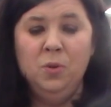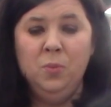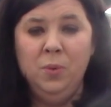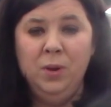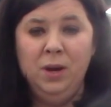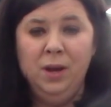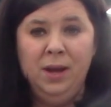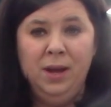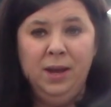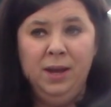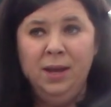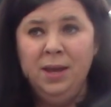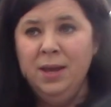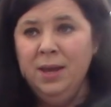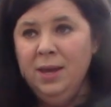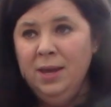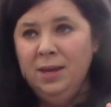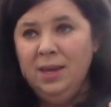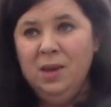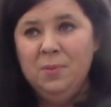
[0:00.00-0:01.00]
when I
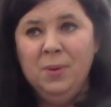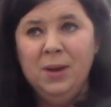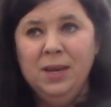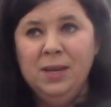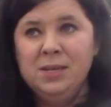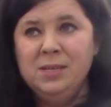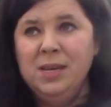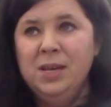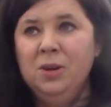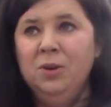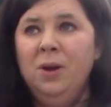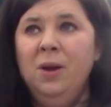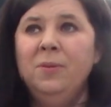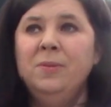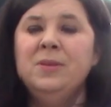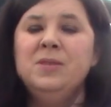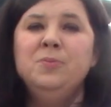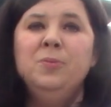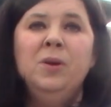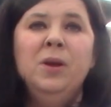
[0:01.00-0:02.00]
get my container out in
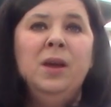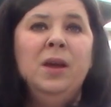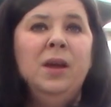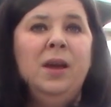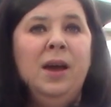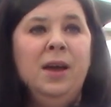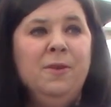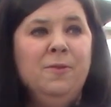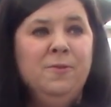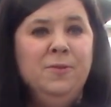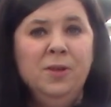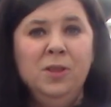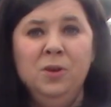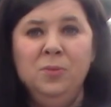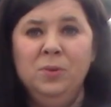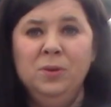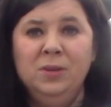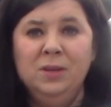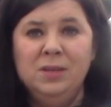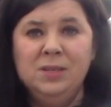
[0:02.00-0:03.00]
the spring, I fill
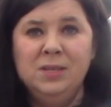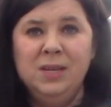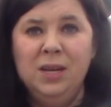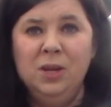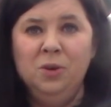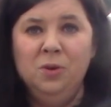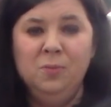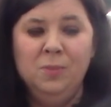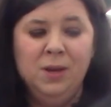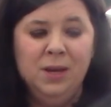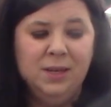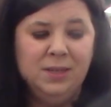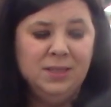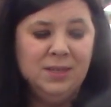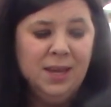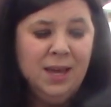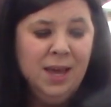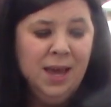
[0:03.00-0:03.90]
it with container mix.